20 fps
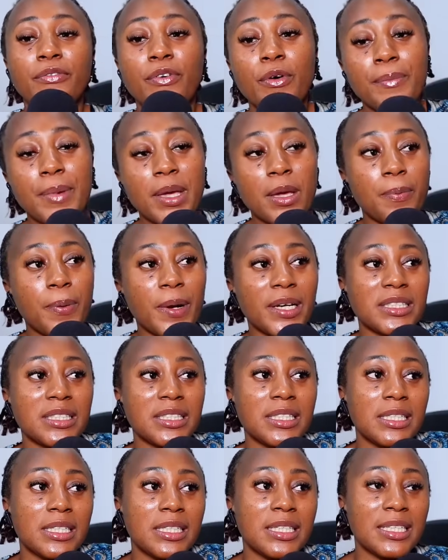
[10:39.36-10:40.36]
For me
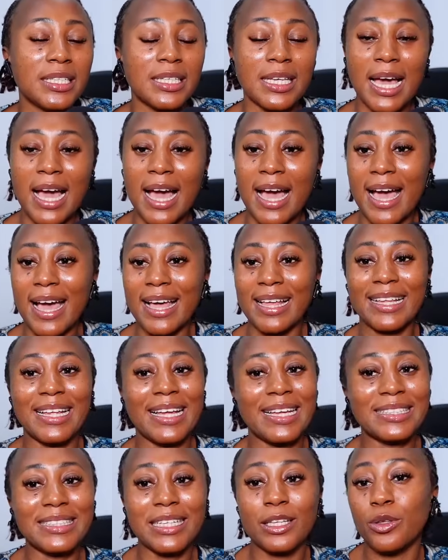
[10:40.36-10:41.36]
personally,
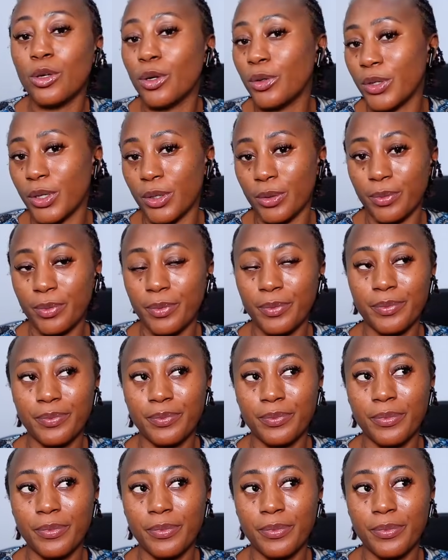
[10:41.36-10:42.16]
it's a no-no.